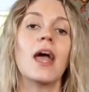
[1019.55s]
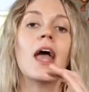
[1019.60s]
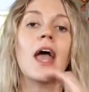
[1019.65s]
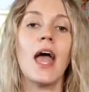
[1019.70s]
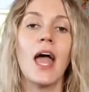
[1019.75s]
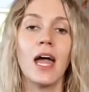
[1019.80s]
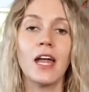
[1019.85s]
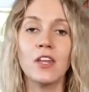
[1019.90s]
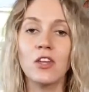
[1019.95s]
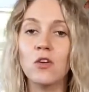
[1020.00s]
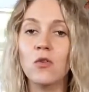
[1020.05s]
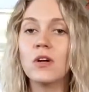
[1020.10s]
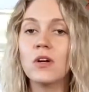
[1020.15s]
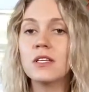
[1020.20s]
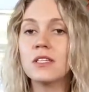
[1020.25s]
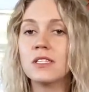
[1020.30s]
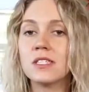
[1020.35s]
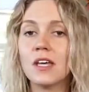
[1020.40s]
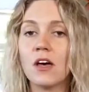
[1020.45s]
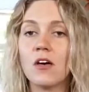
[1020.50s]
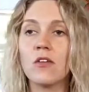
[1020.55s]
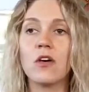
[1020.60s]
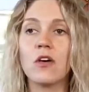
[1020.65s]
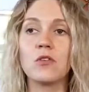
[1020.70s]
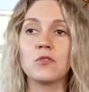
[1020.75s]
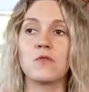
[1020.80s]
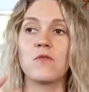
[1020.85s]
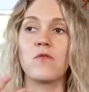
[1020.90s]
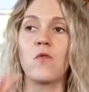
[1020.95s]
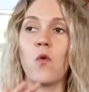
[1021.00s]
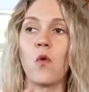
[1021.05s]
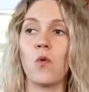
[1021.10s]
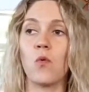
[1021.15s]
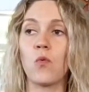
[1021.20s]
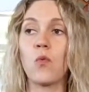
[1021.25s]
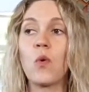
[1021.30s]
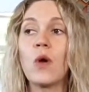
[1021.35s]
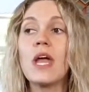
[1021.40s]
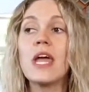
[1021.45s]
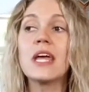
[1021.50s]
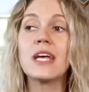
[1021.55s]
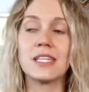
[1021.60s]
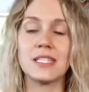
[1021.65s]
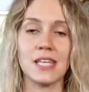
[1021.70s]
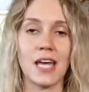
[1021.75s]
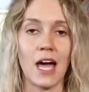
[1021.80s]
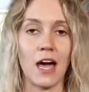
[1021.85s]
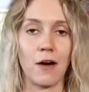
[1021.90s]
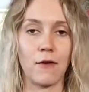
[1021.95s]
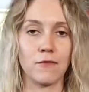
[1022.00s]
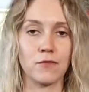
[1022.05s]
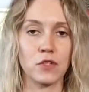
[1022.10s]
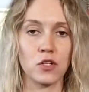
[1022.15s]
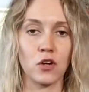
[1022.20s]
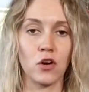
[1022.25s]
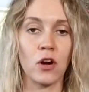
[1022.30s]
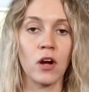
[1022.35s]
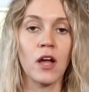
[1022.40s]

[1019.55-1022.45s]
and you can sell those for weeks after.